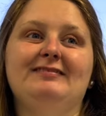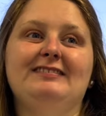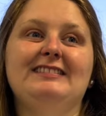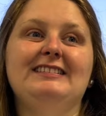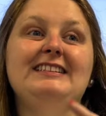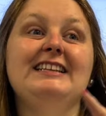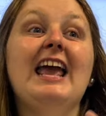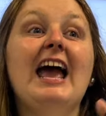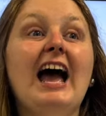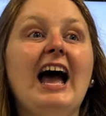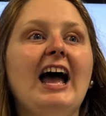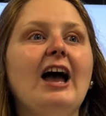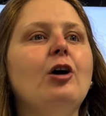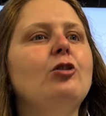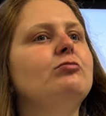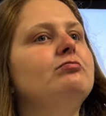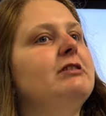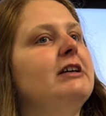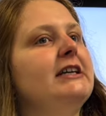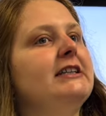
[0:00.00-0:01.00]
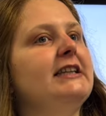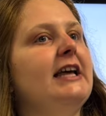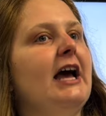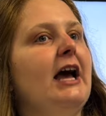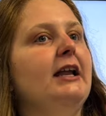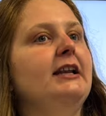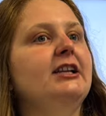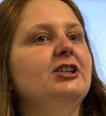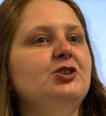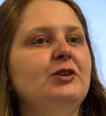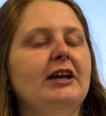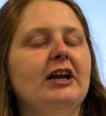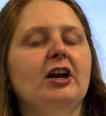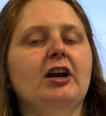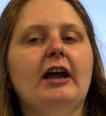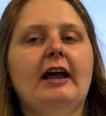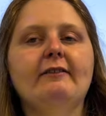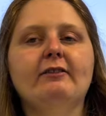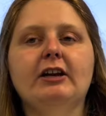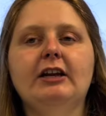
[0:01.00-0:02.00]
Yeah, look at that. Did you hear,
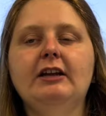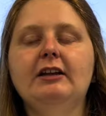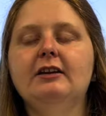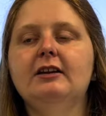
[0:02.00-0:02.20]
Avery?